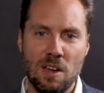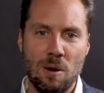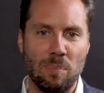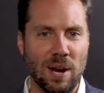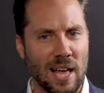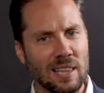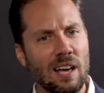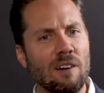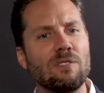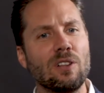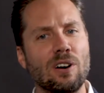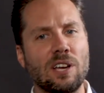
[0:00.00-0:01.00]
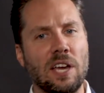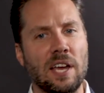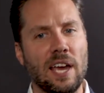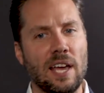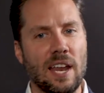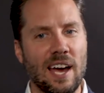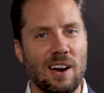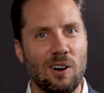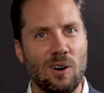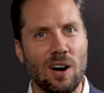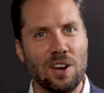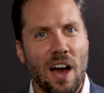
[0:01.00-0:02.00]
but I love looking at
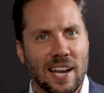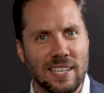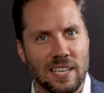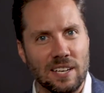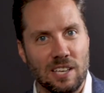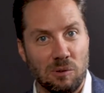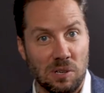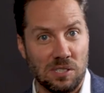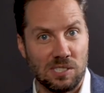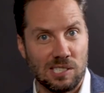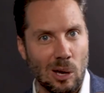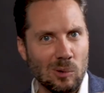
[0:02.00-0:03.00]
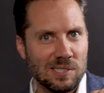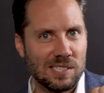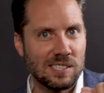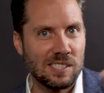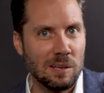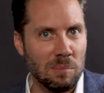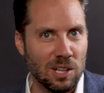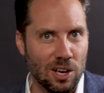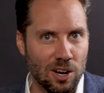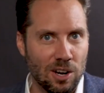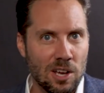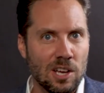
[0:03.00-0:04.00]
how an idea that was so
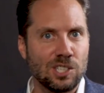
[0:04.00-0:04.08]
similar